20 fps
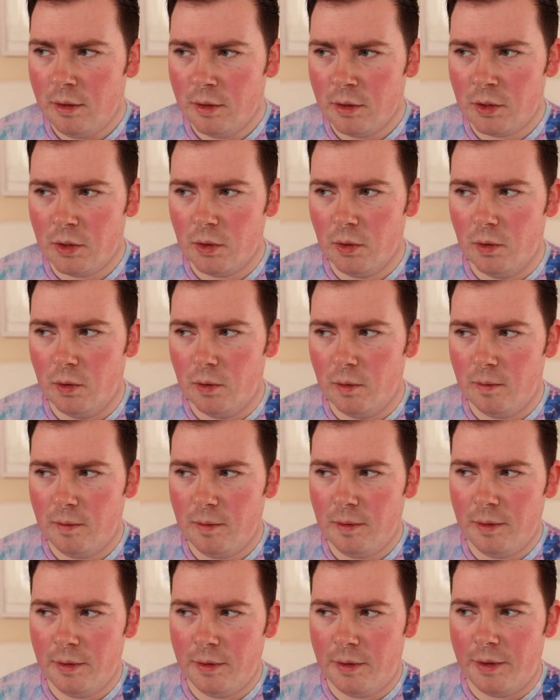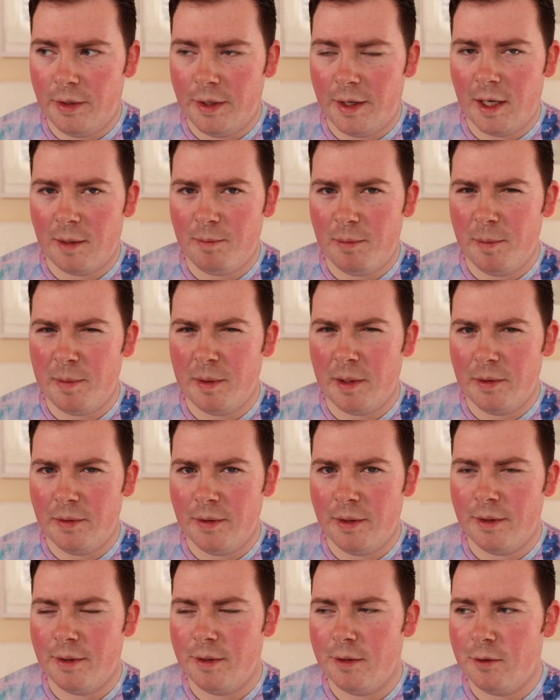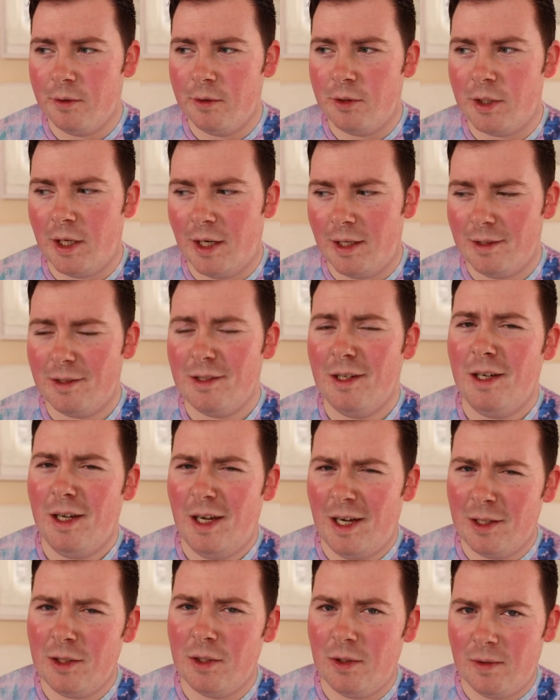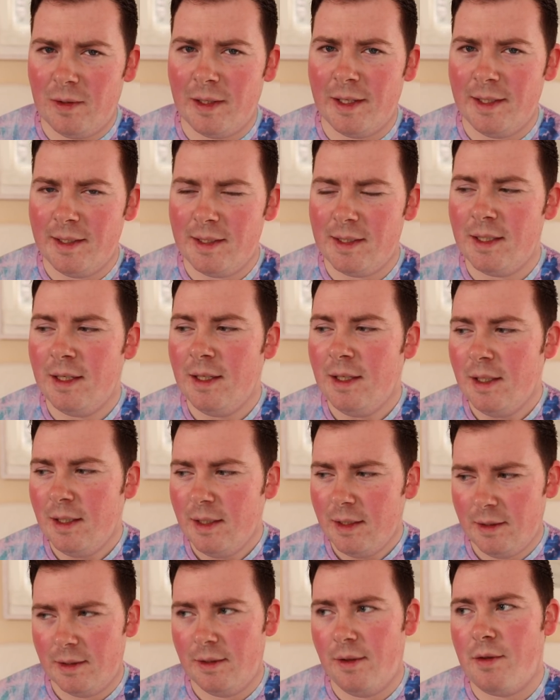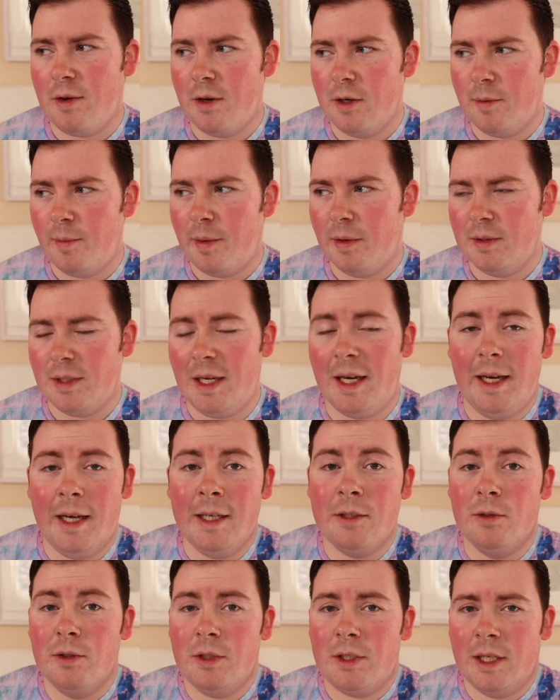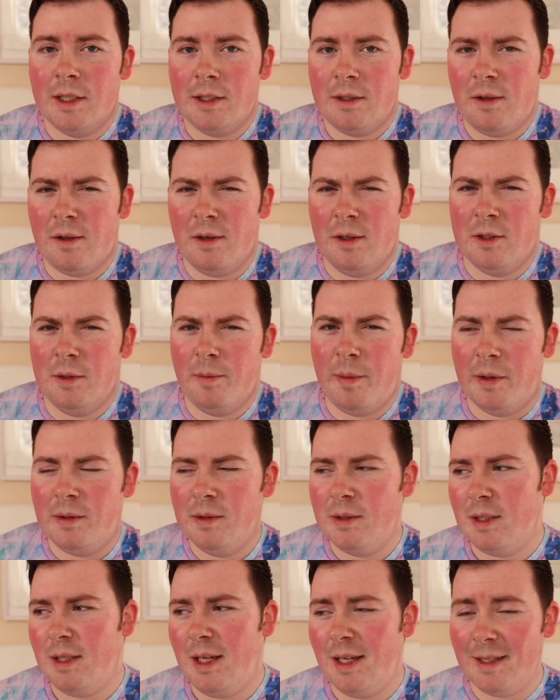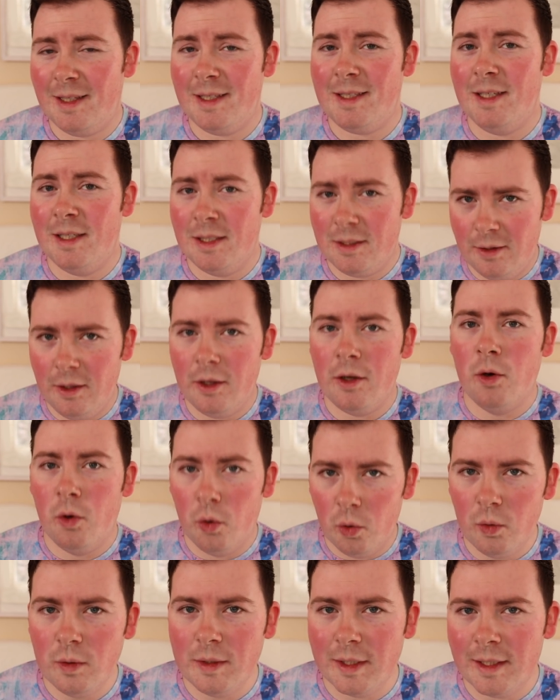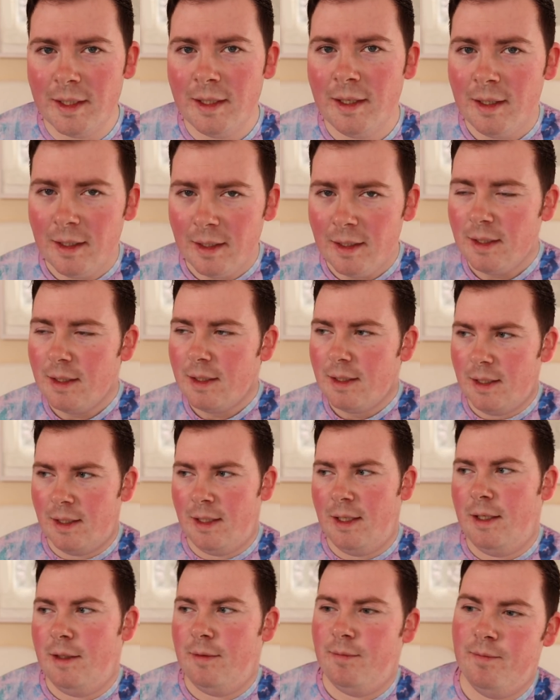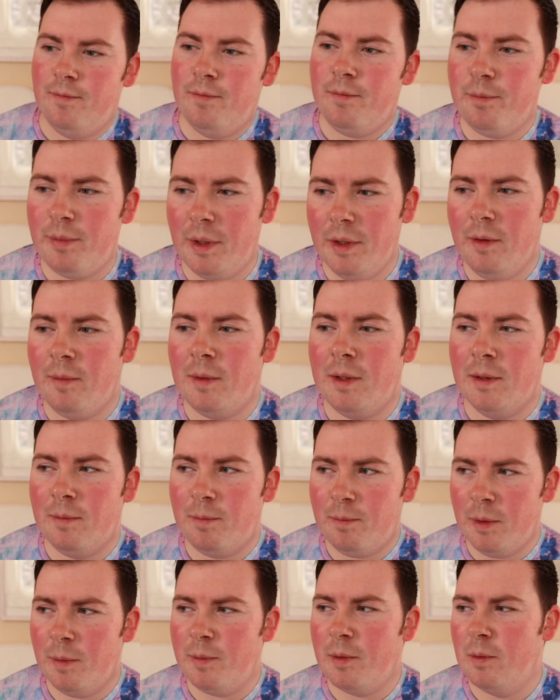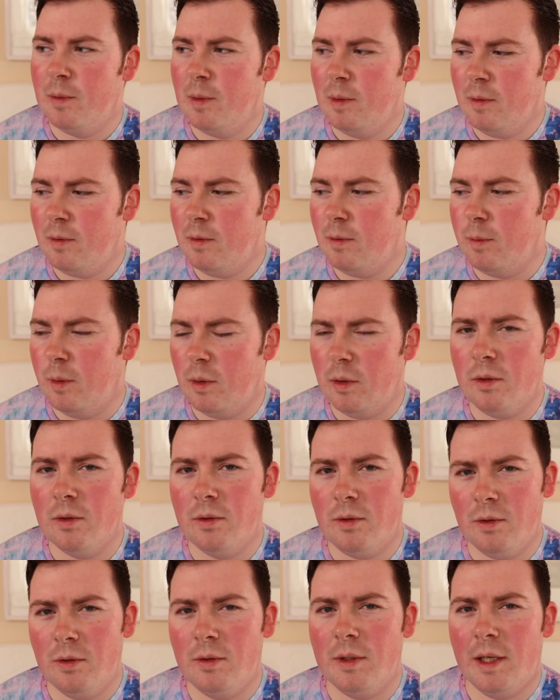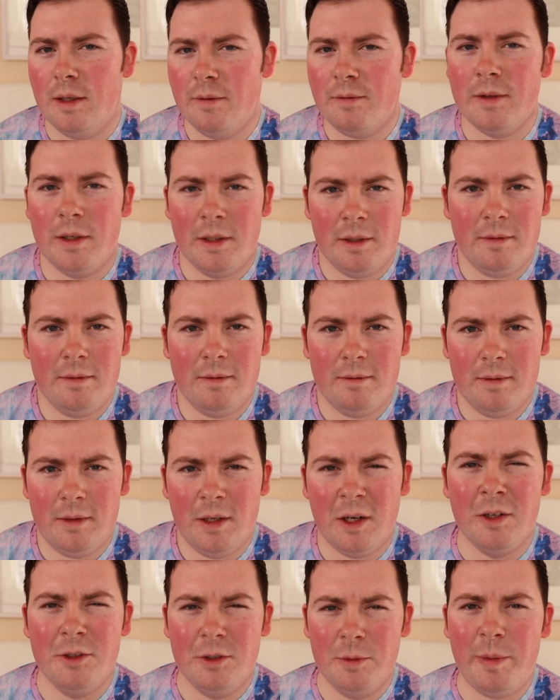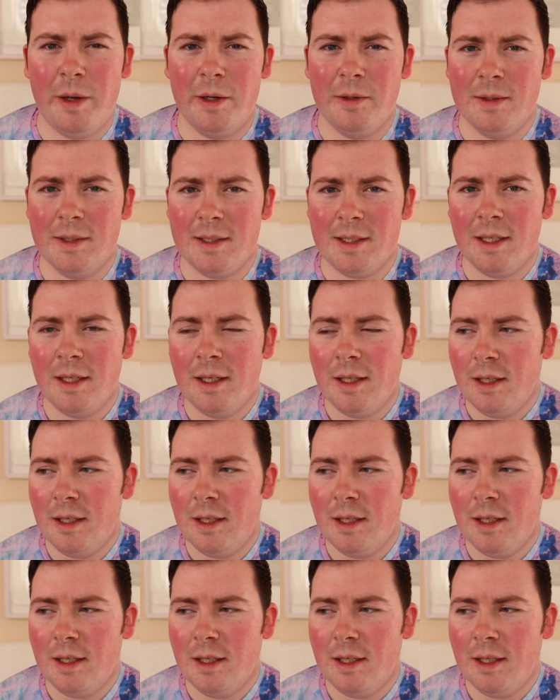So there are people out there that do charge a lot less than £300. I don't charge £300 unless it is the whole day. But I mean, people will do that for £100